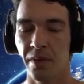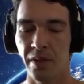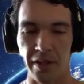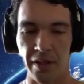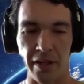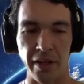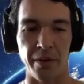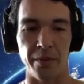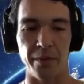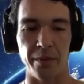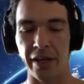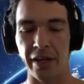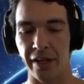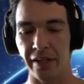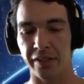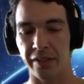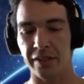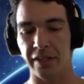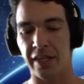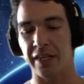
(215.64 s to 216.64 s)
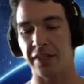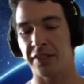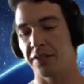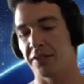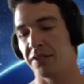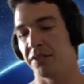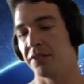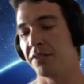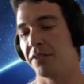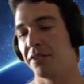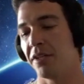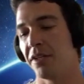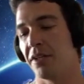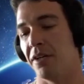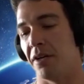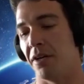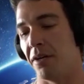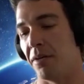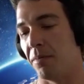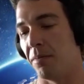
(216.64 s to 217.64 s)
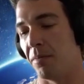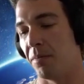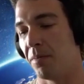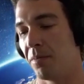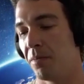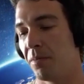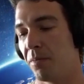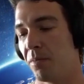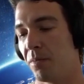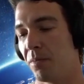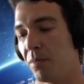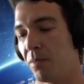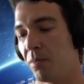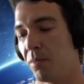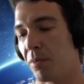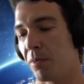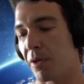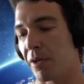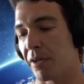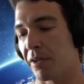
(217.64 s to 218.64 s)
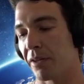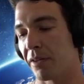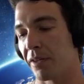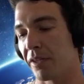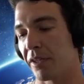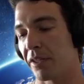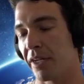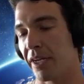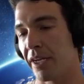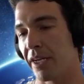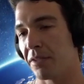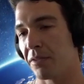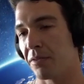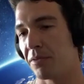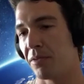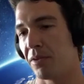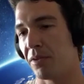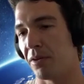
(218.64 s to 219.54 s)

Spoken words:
Yeah, we had classes. Part of the class,